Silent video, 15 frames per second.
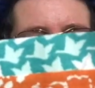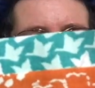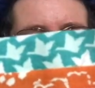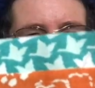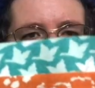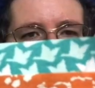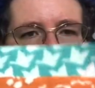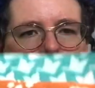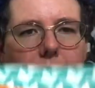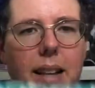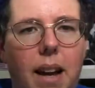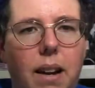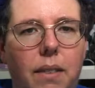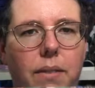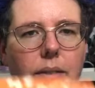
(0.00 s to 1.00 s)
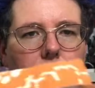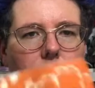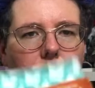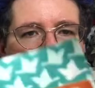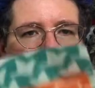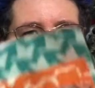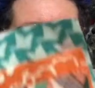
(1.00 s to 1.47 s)
make the hexies out of.
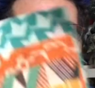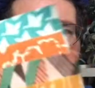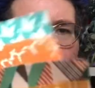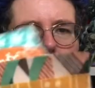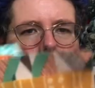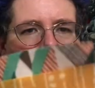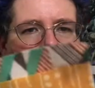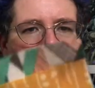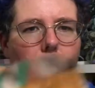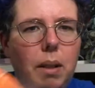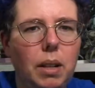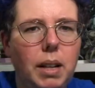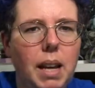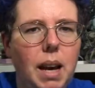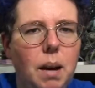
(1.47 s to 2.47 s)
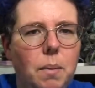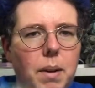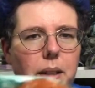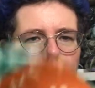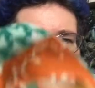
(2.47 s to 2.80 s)
But look at how well